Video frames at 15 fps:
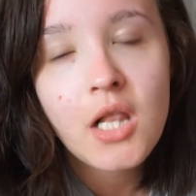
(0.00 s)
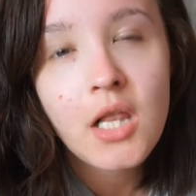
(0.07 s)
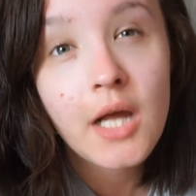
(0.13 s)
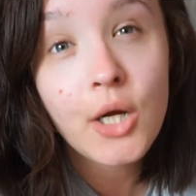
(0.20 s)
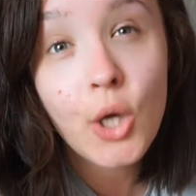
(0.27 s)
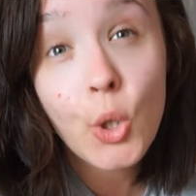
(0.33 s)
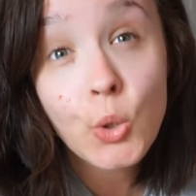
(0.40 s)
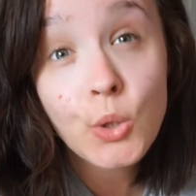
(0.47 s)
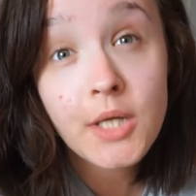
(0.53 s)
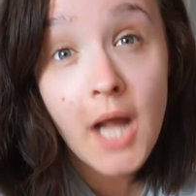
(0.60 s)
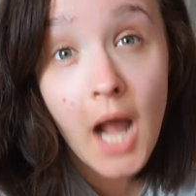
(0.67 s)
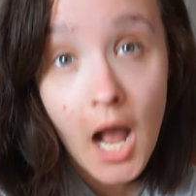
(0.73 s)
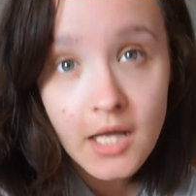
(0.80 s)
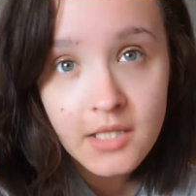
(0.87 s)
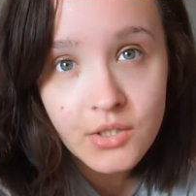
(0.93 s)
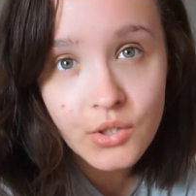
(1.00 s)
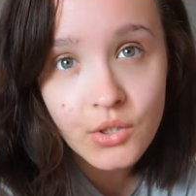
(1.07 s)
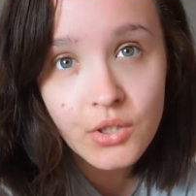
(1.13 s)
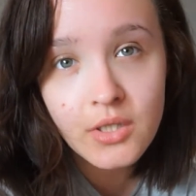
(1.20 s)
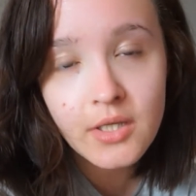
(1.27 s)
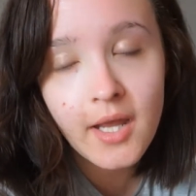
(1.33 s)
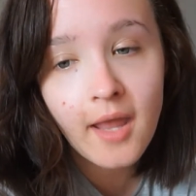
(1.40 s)
like old
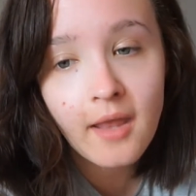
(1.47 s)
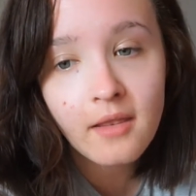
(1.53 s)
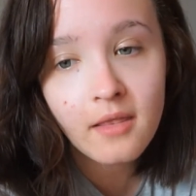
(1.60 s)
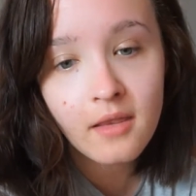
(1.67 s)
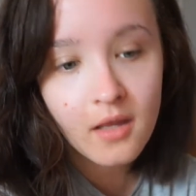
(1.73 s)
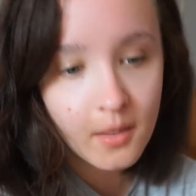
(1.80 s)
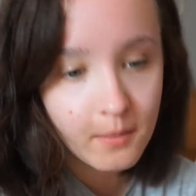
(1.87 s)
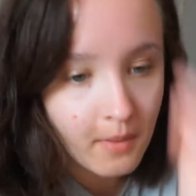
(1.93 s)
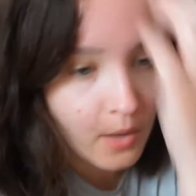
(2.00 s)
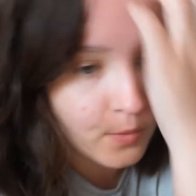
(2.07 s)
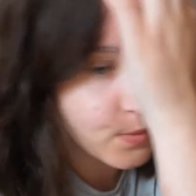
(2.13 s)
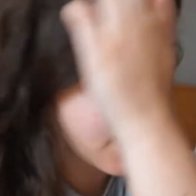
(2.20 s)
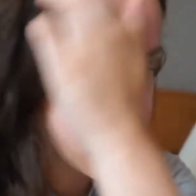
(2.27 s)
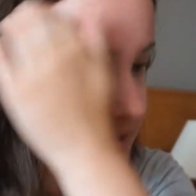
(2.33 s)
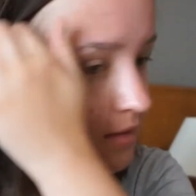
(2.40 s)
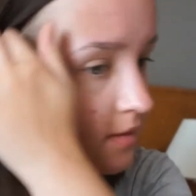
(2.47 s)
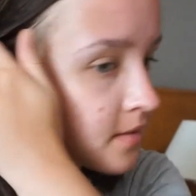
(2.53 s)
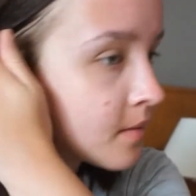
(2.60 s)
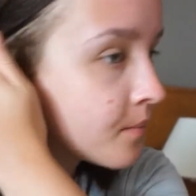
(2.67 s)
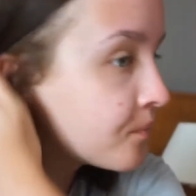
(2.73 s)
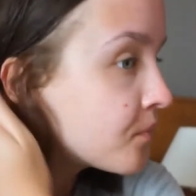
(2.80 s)
castle in the mountains,